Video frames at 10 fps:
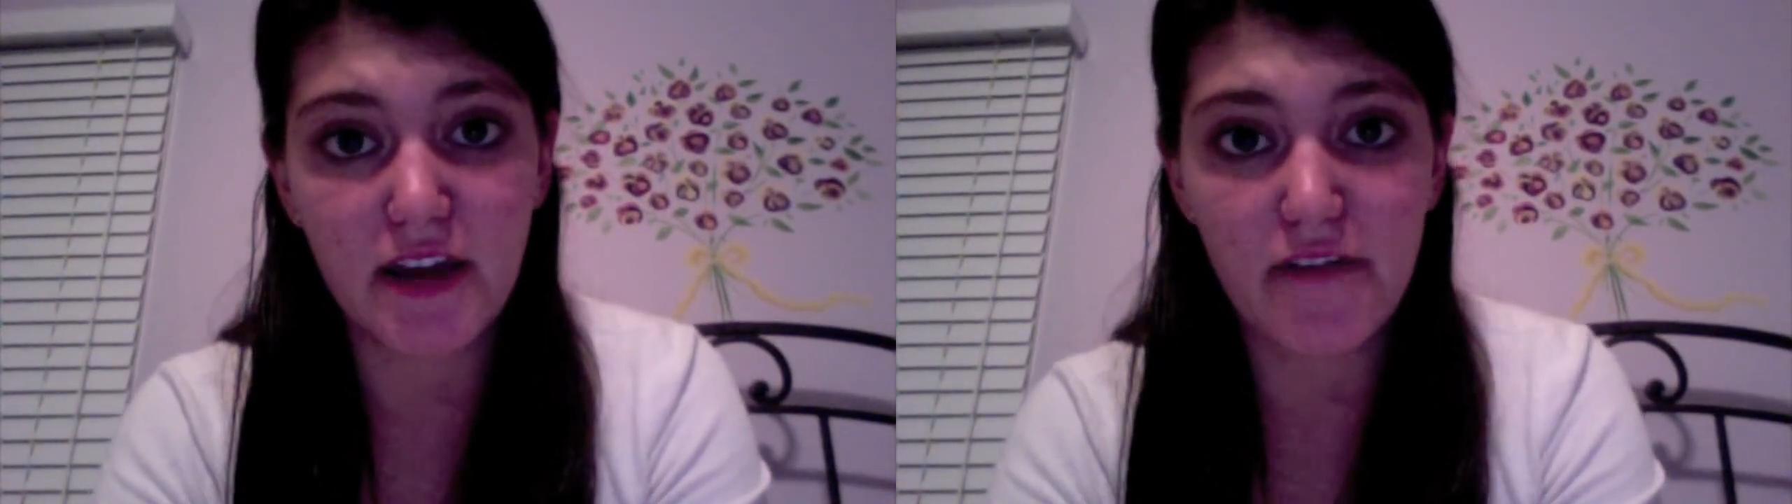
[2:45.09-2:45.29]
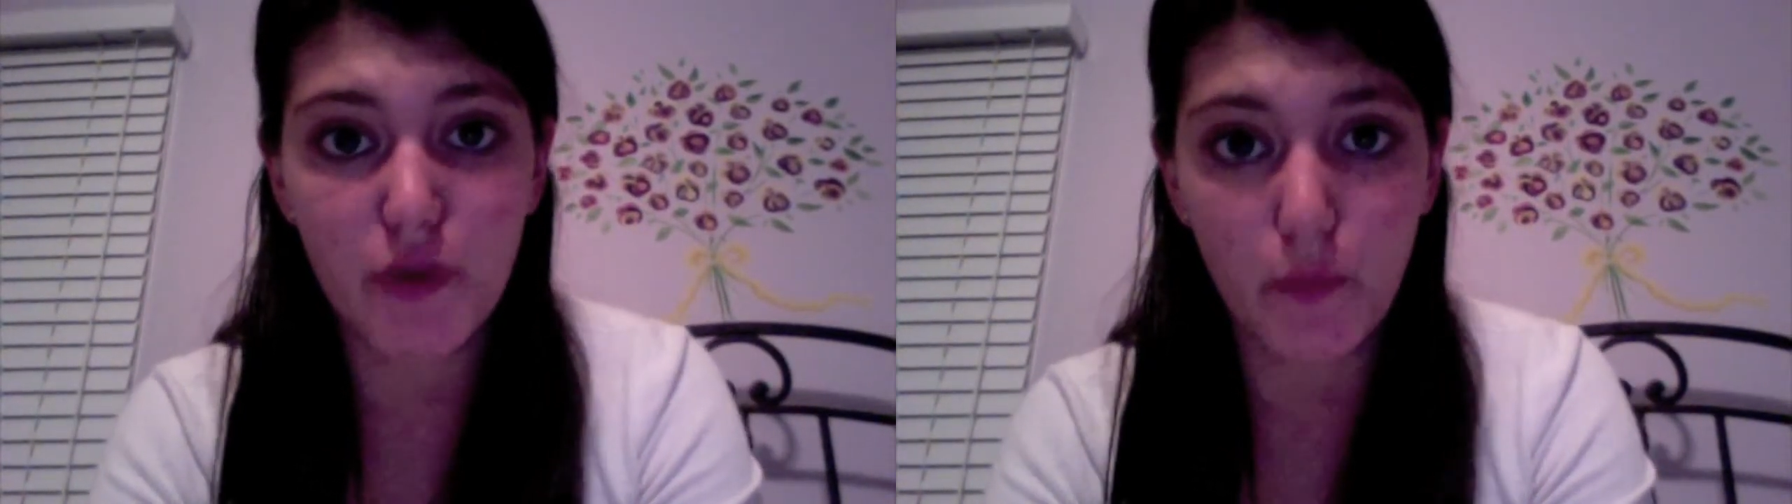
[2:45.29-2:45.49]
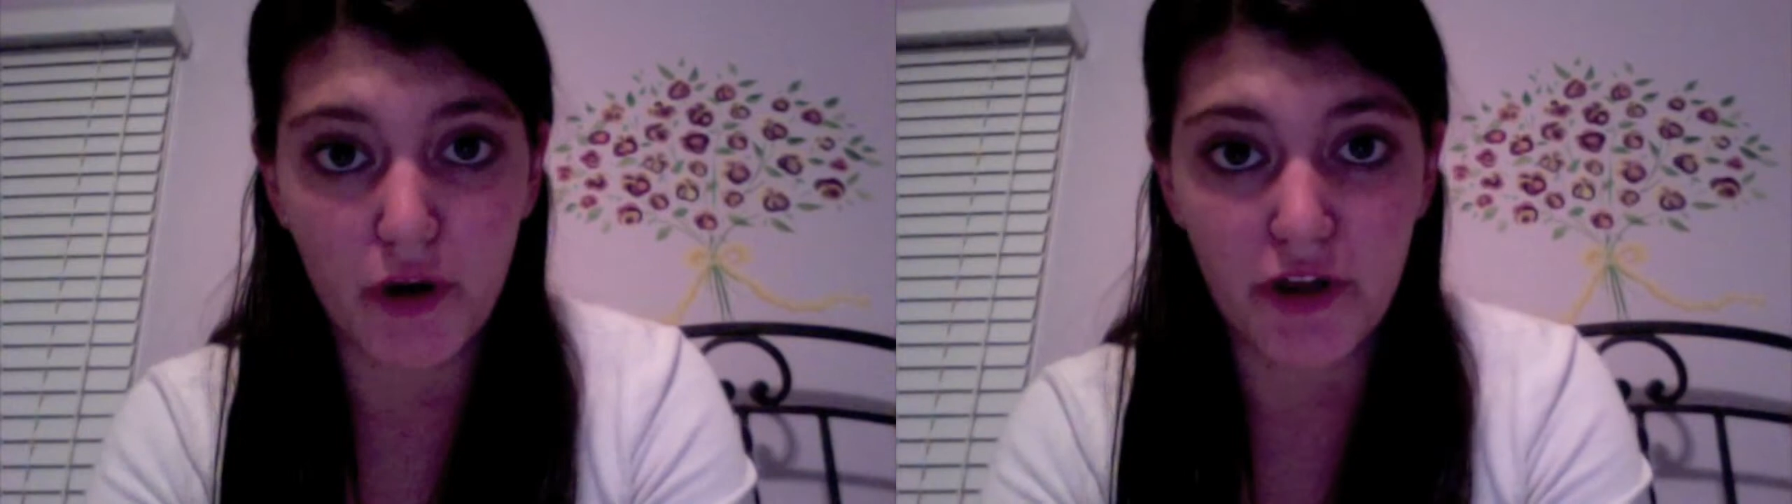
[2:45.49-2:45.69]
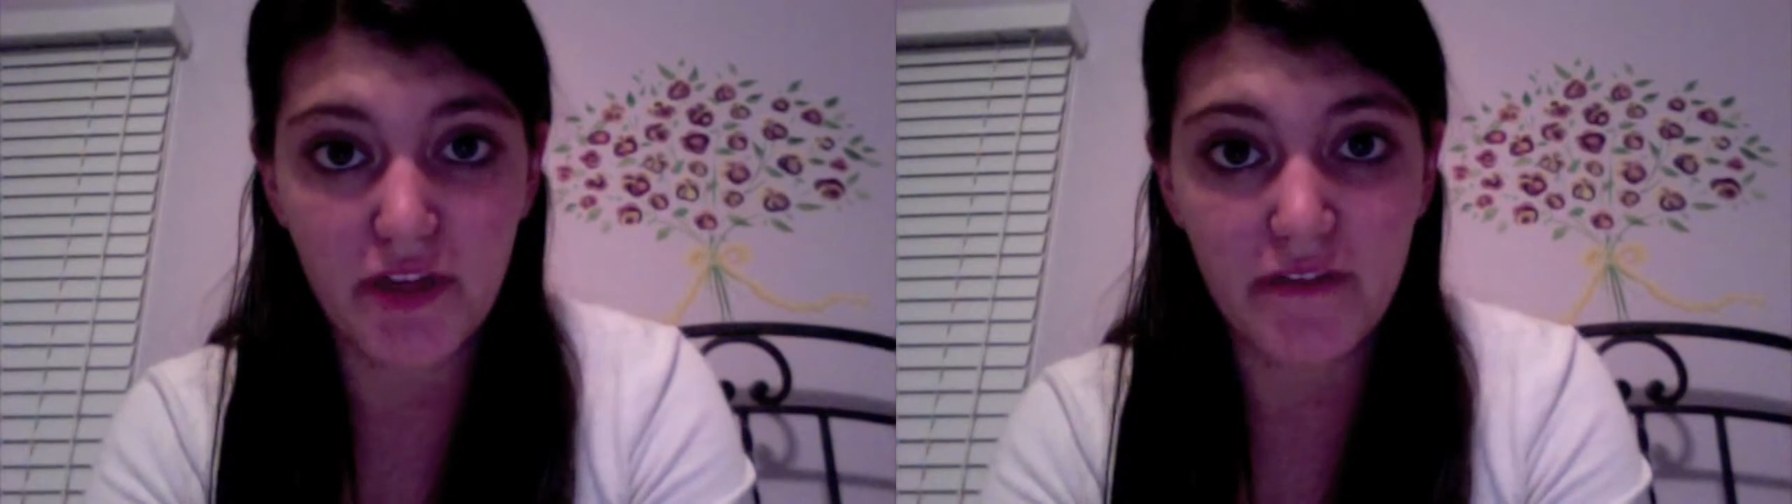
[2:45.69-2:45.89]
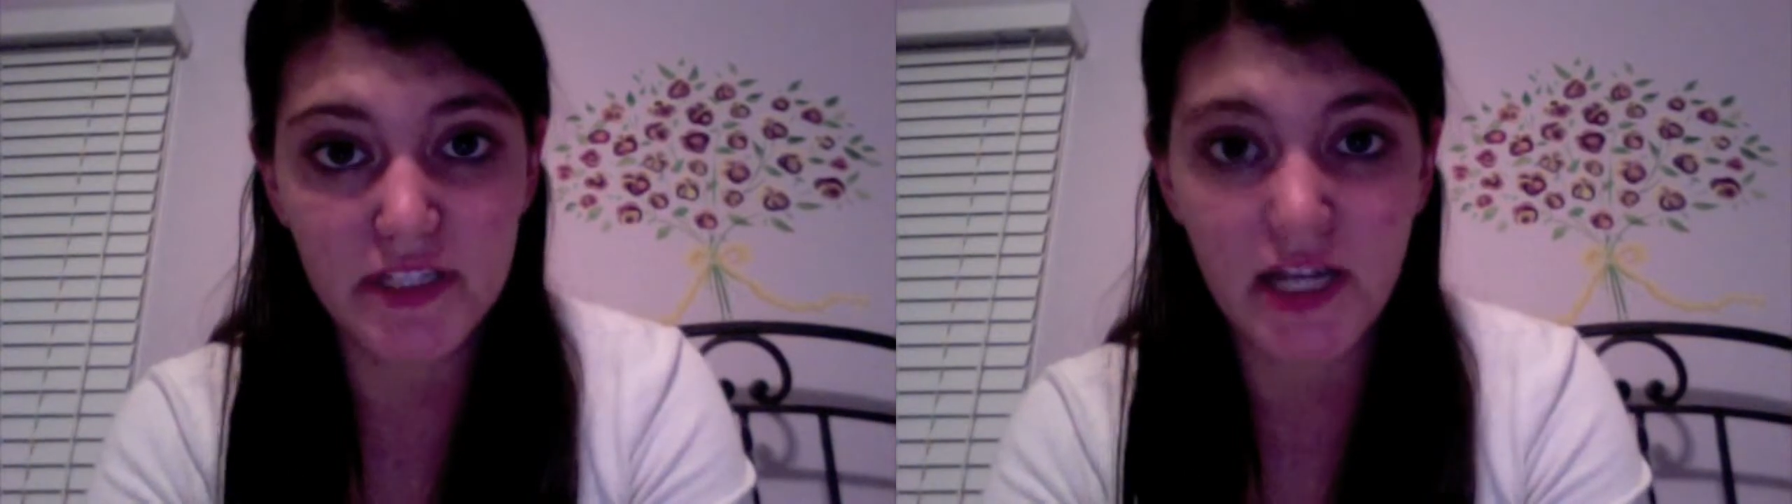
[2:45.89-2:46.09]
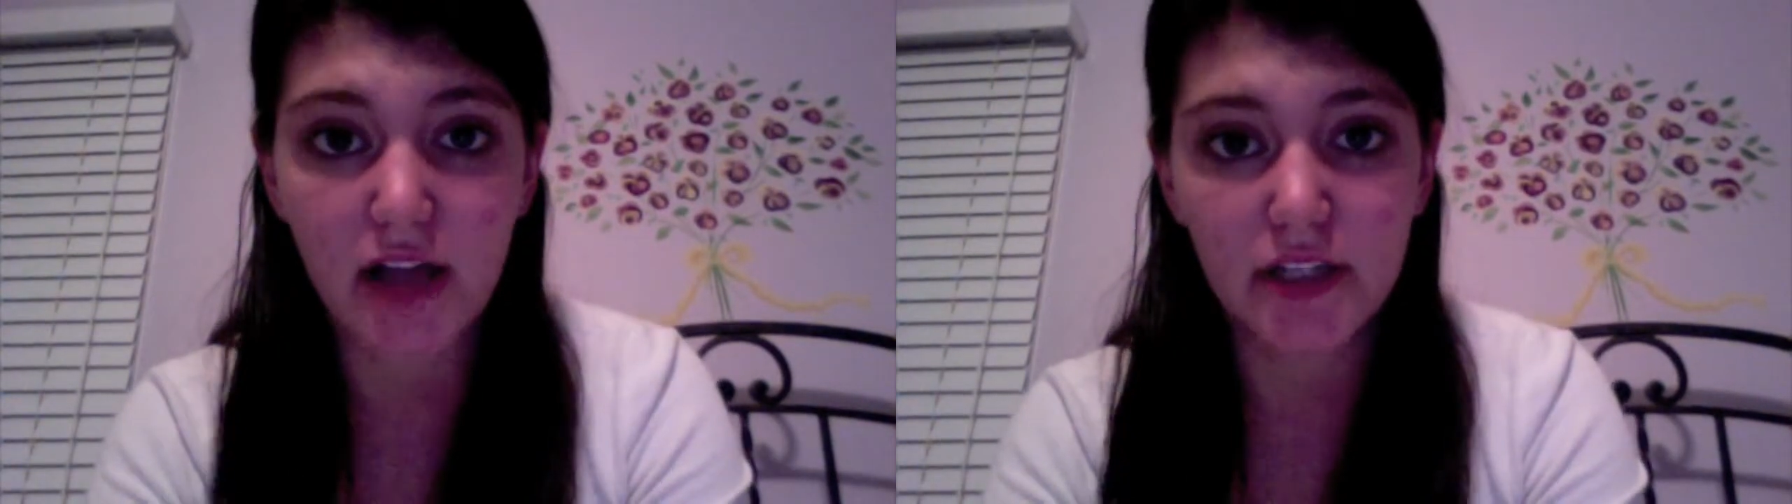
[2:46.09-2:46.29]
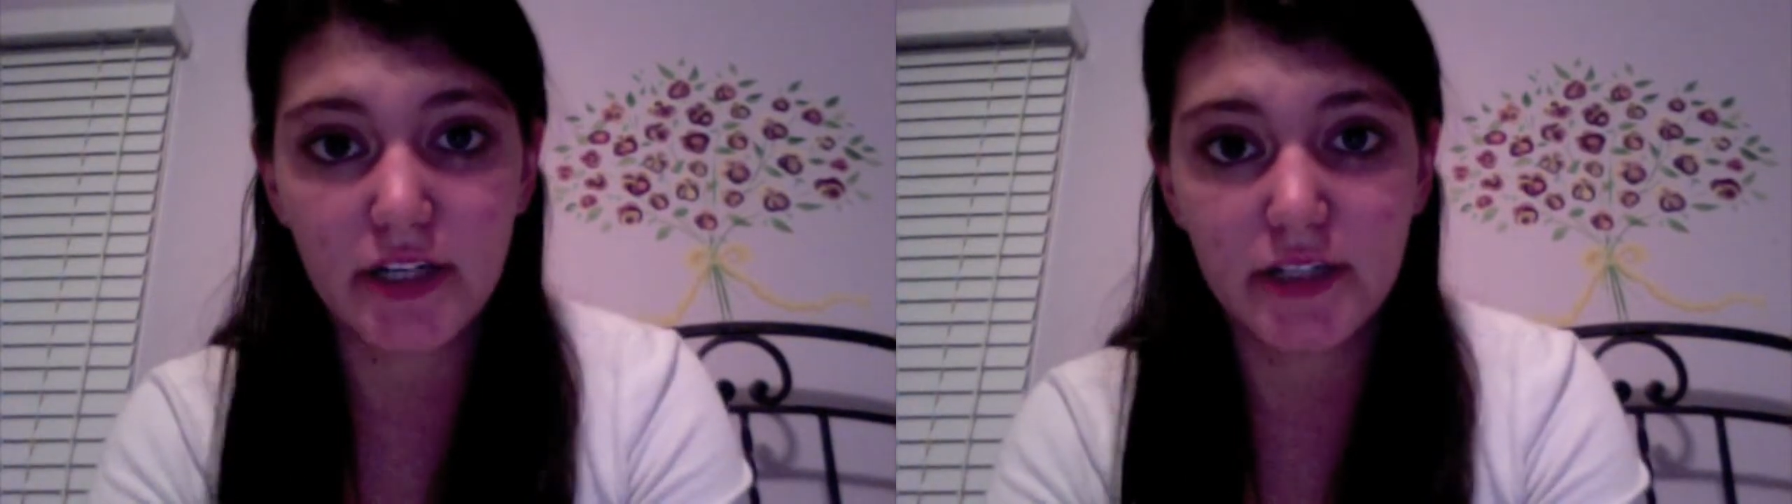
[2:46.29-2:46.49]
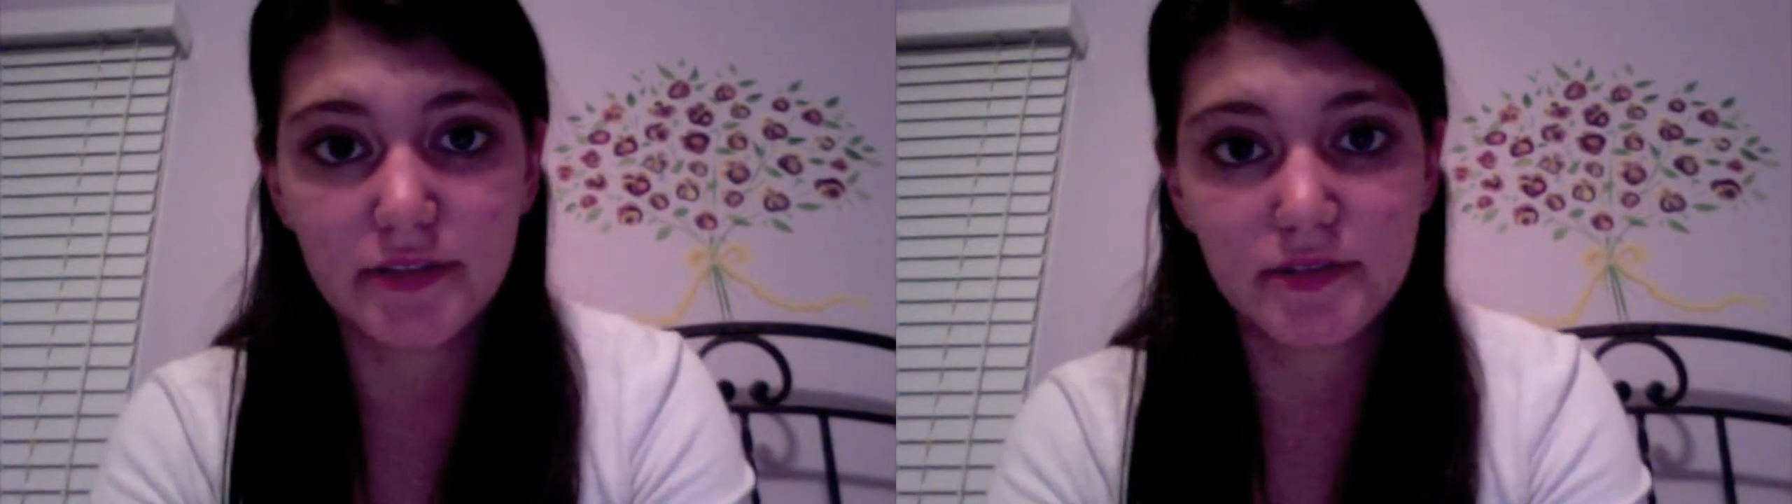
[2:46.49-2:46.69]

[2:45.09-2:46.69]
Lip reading: of the worth of $1.